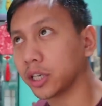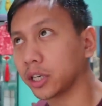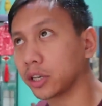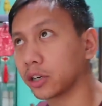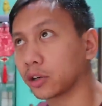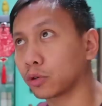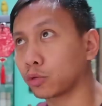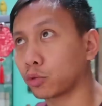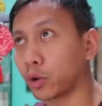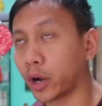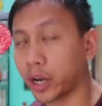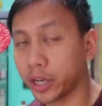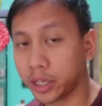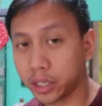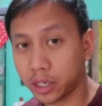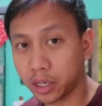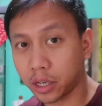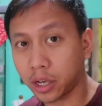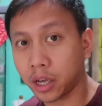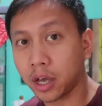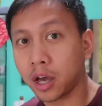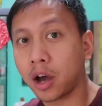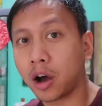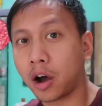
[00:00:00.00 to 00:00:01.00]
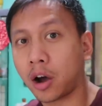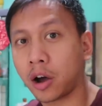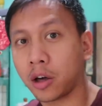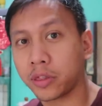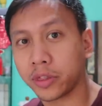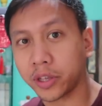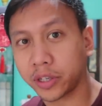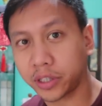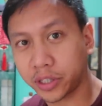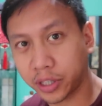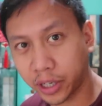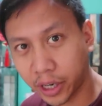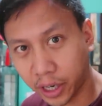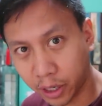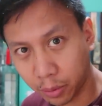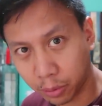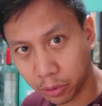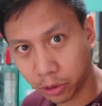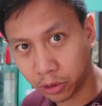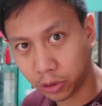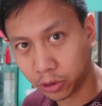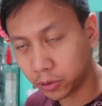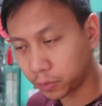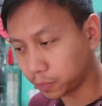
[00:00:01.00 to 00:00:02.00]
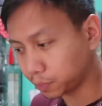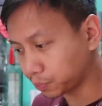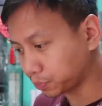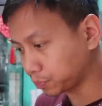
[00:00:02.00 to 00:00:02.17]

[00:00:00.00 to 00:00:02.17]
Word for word: here right on the table.